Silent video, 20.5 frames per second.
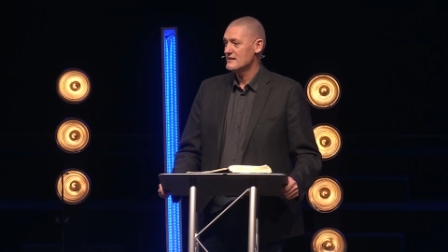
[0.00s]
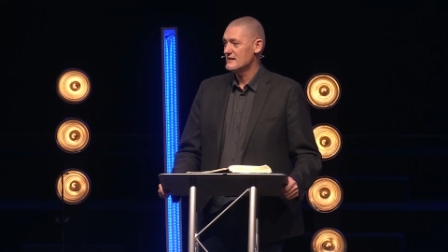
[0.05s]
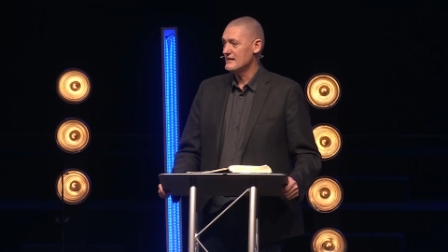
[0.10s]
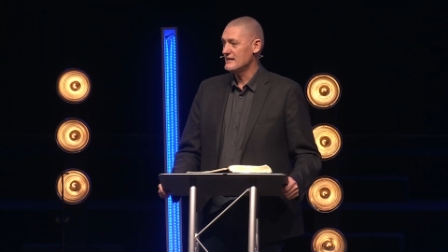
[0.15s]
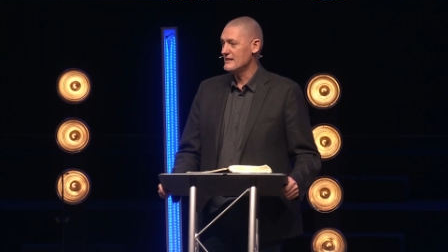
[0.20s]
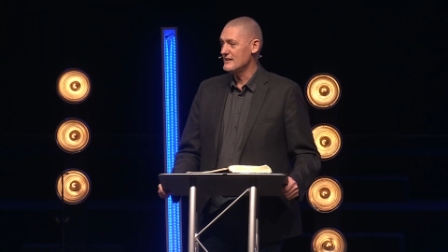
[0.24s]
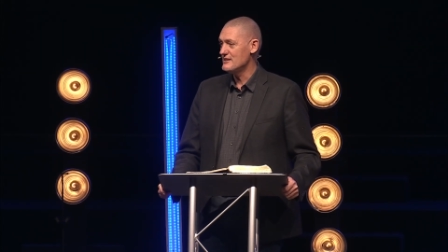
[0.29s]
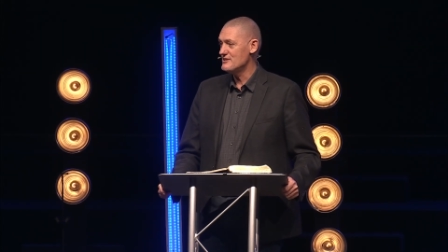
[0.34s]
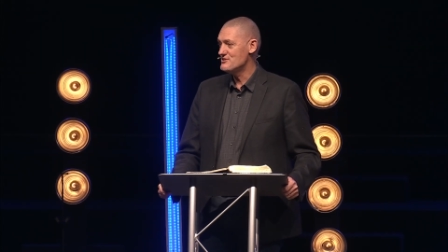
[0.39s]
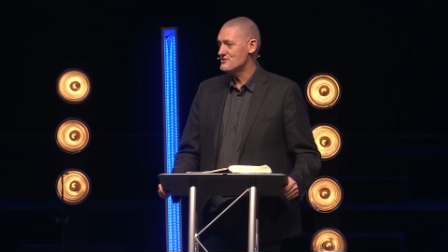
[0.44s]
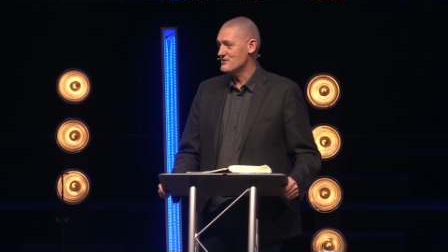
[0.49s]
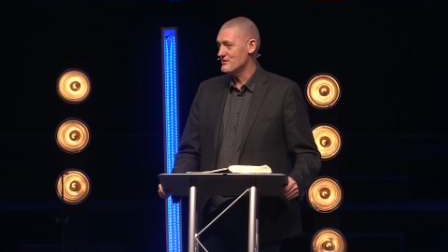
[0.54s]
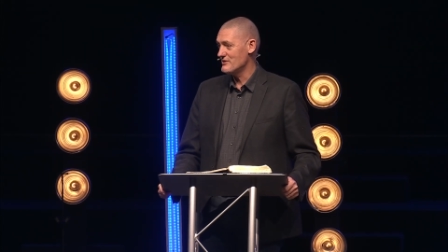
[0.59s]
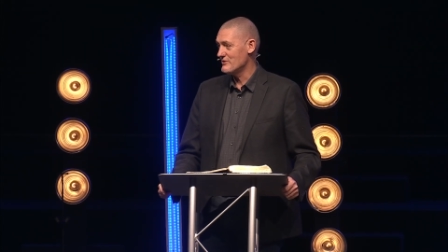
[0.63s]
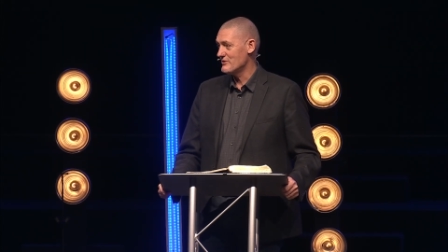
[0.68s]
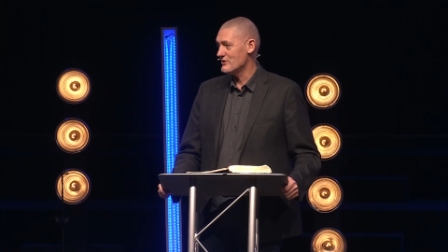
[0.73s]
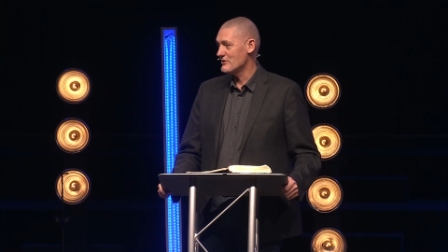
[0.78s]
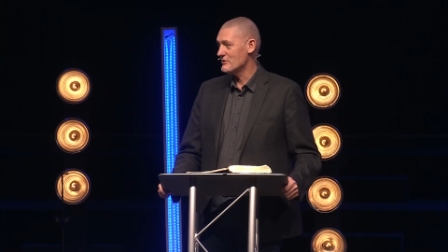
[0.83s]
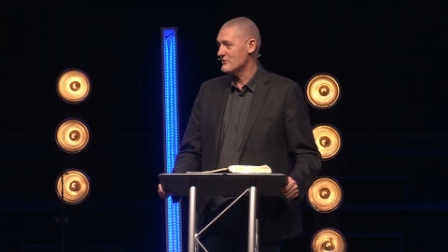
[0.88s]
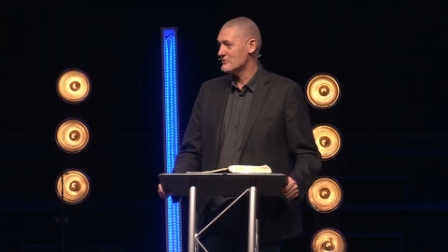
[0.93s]
eating
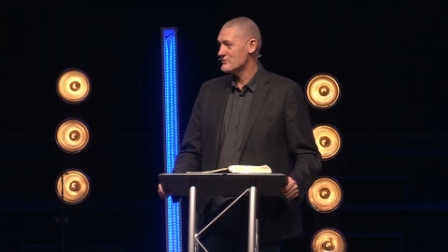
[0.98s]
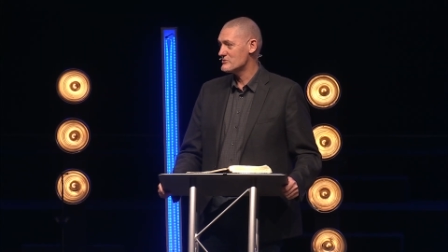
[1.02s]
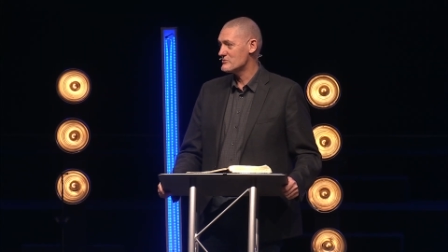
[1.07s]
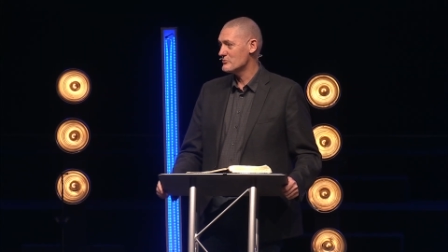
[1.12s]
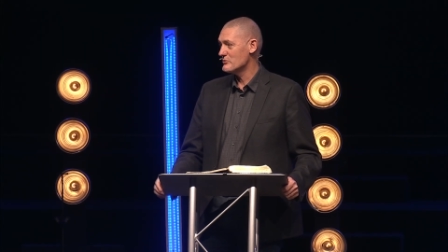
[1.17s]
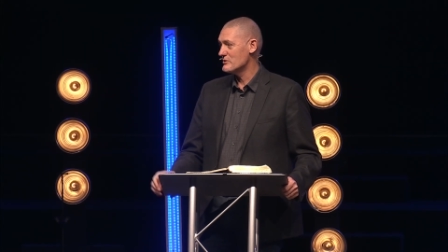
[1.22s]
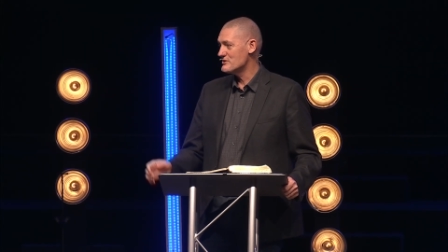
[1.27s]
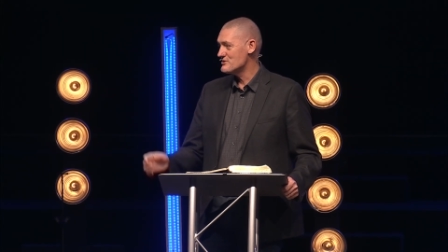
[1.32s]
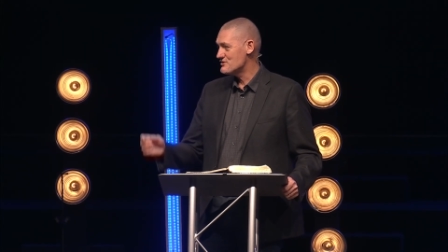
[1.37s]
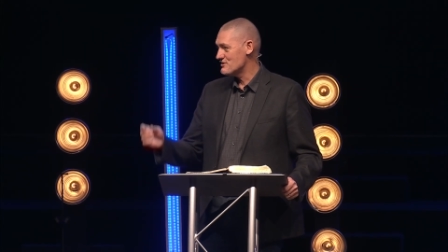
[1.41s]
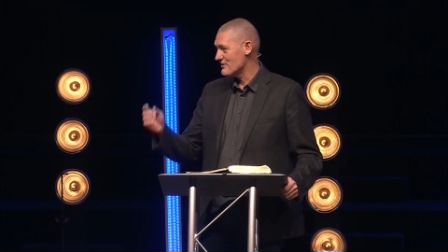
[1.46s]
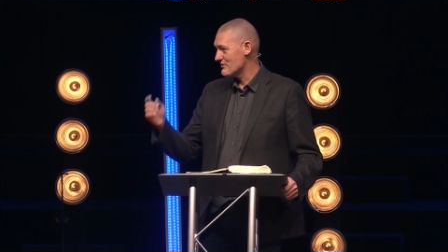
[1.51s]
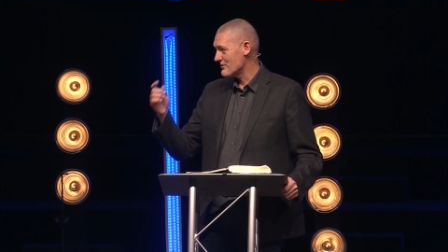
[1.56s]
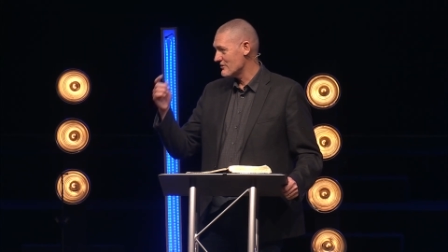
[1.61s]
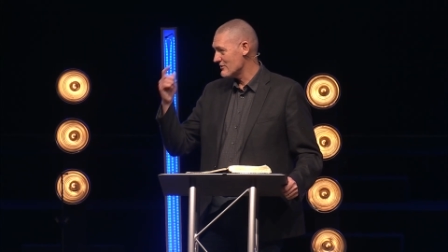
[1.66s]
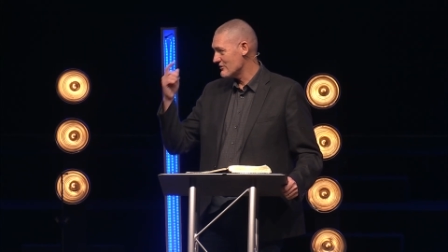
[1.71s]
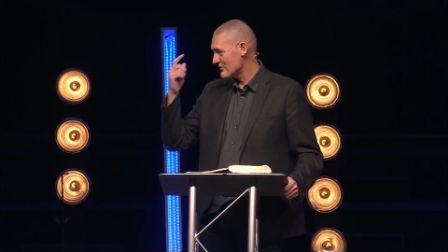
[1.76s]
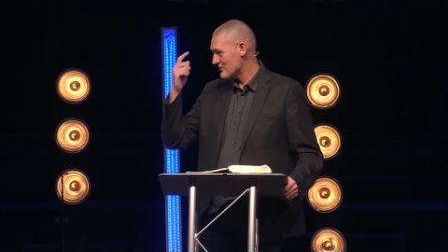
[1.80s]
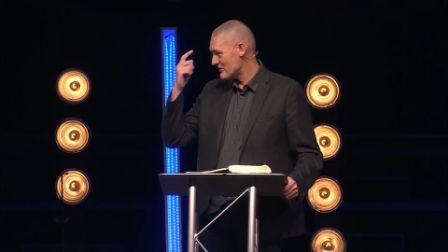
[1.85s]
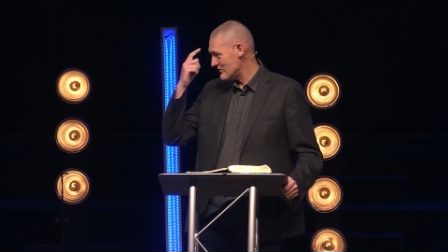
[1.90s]
Cheerios, one
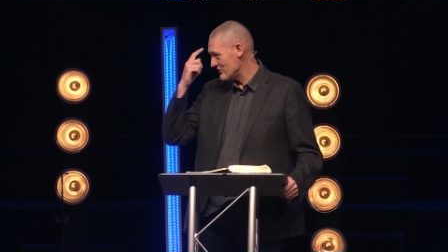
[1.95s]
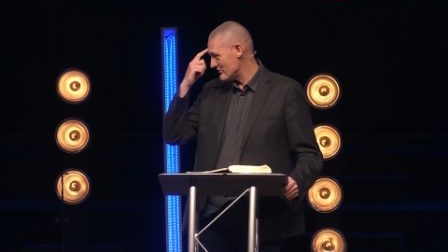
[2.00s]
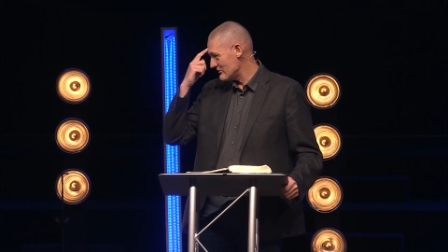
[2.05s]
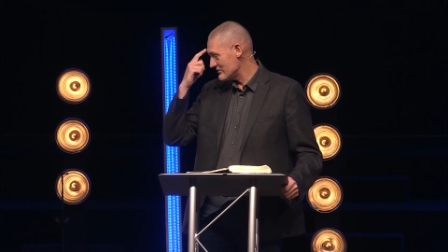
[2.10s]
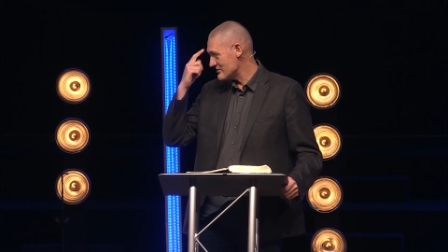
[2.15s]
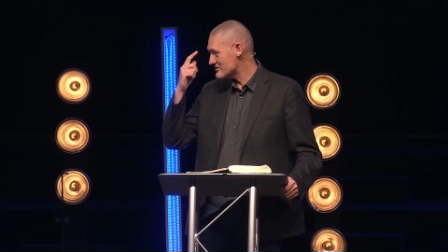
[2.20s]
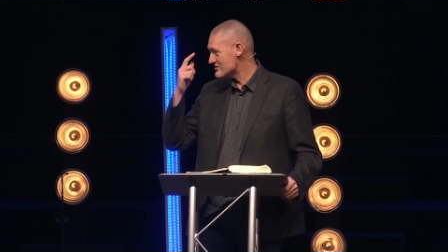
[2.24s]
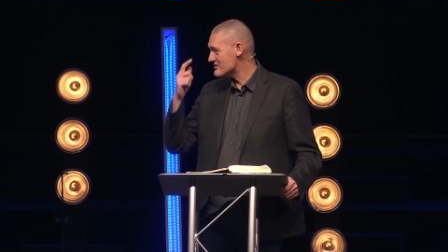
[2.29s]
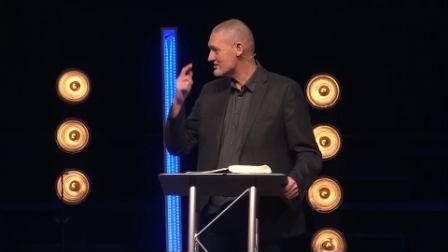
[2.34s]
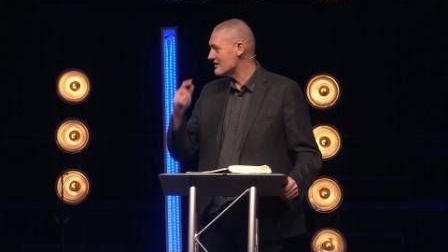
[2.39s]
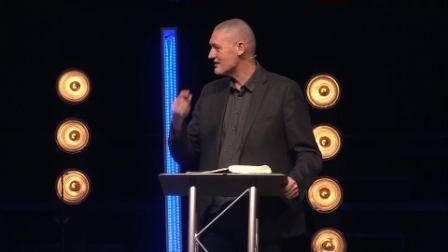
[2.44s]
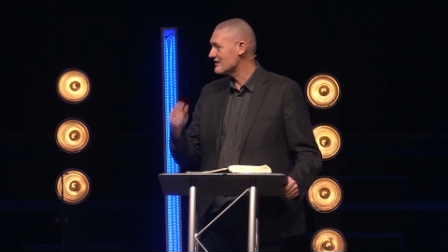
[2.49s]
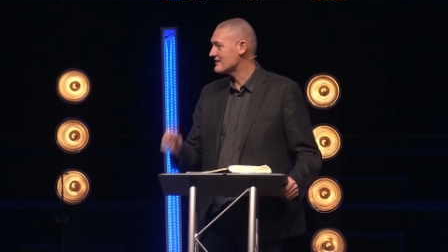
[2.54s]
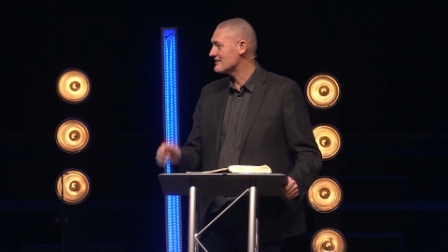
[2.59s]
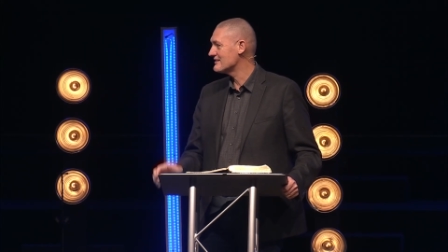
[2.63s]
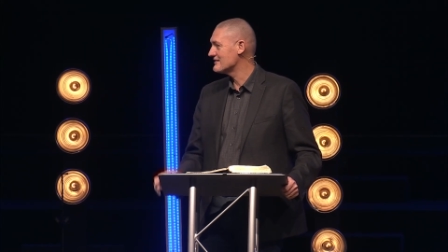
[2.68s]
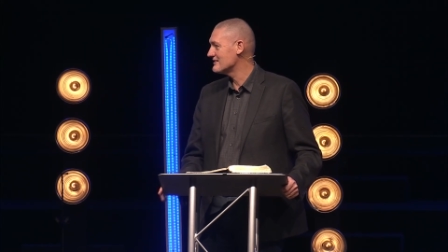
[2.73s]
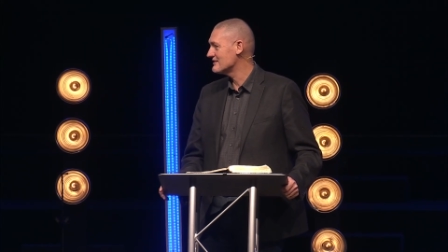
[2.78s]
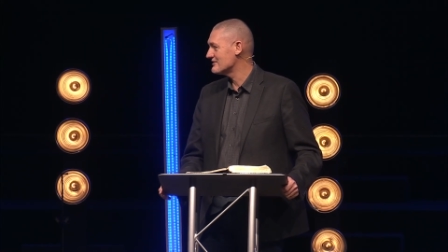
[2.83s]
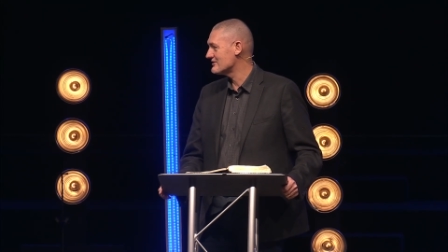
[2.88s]
Cheerio cutely stuck
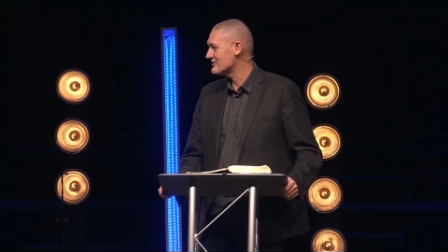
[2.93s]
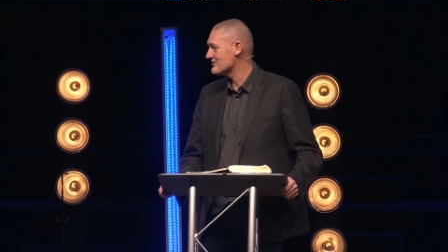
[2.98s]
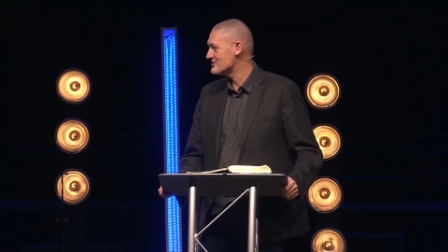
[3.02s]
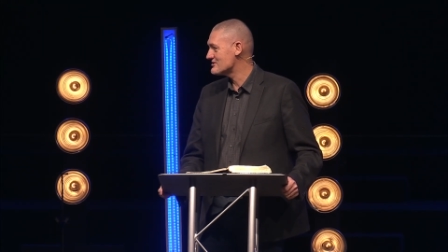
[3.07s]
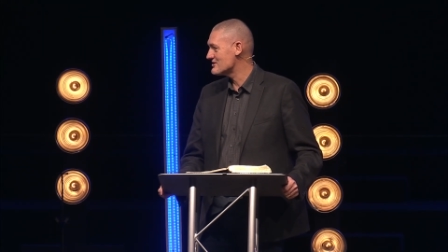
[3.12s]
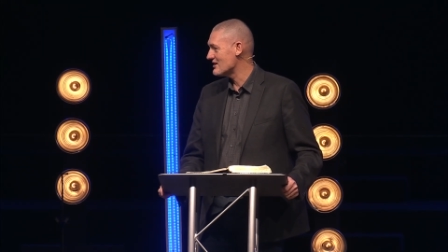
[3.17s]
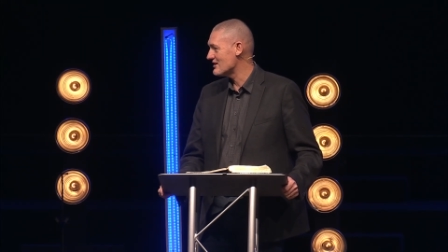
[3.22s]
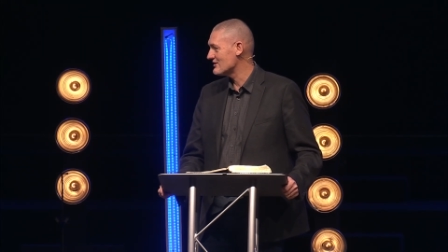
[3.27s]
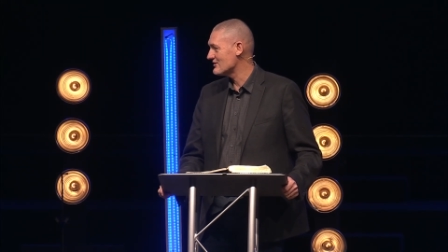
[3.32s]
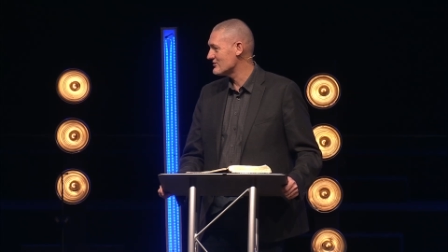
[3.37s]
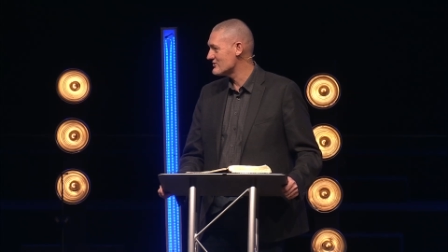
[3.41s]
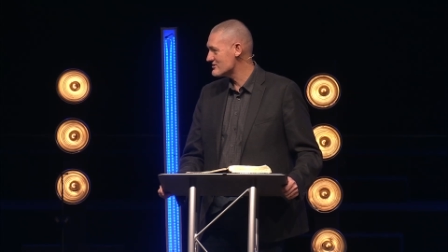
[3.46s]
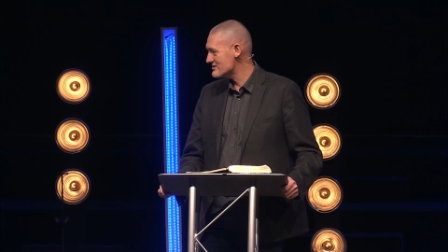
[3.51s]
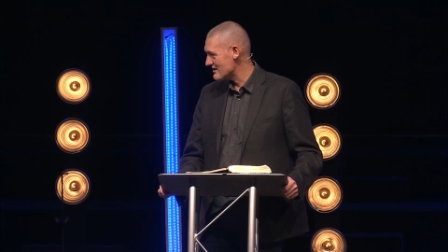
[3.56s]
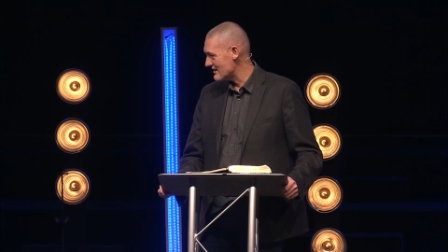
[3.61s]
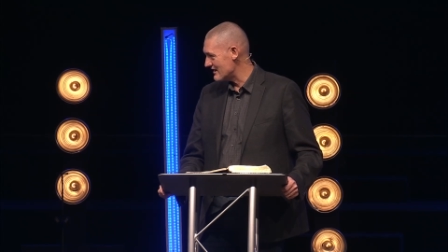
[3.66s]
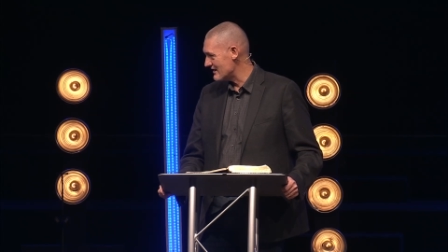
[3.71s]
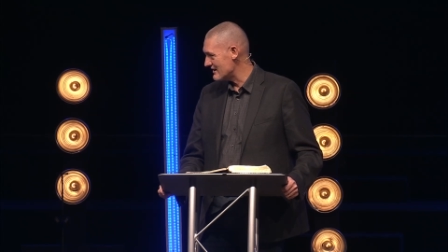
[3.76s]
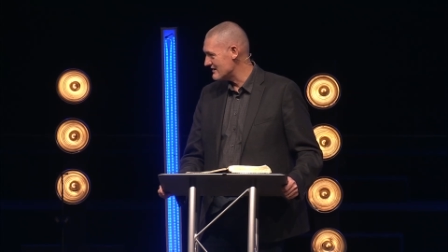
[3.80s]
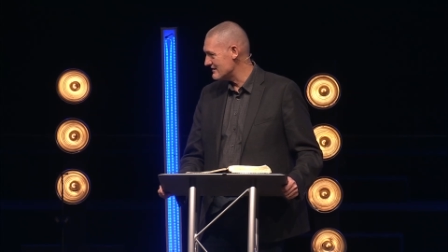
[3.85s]
in the little toddler's
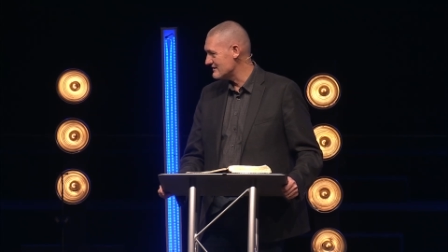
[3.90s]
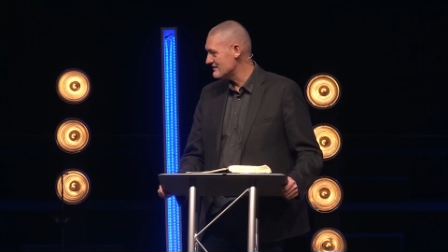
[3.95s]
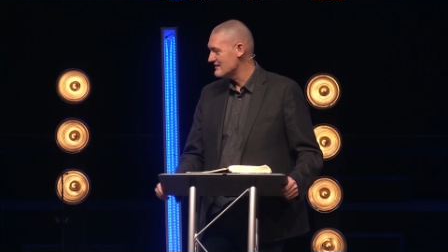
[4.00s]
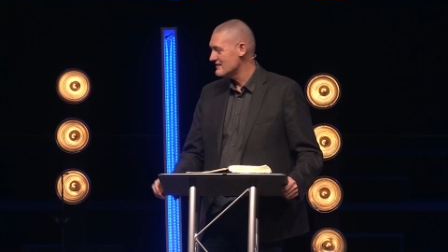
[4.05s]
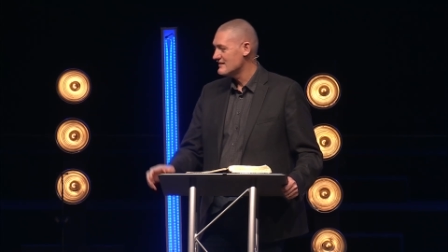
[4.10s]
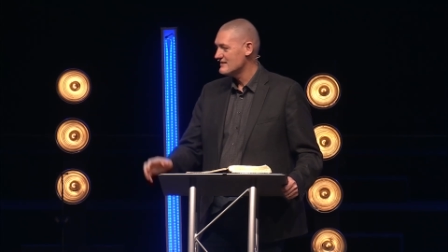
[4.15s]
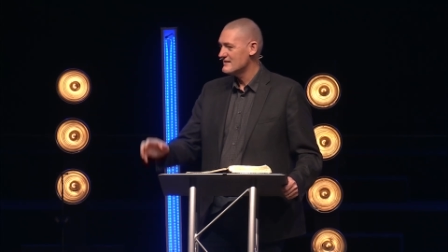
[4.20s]
head.